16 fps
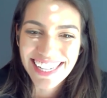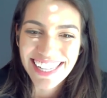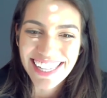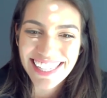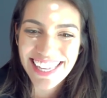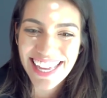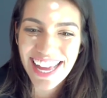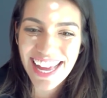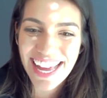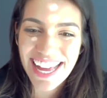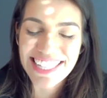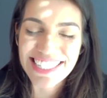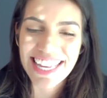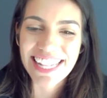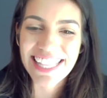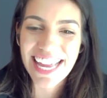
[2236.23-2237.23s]

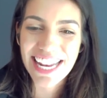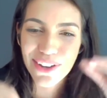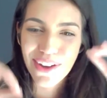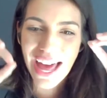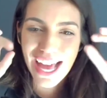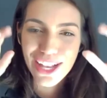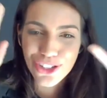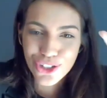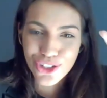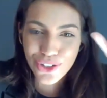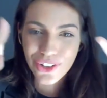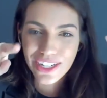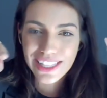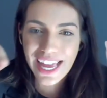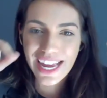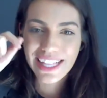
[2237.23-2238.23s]
Yes, and then you had to
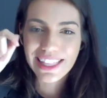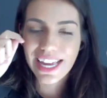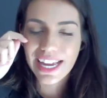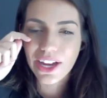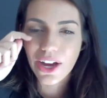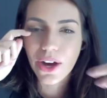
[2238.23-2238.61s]
connect like,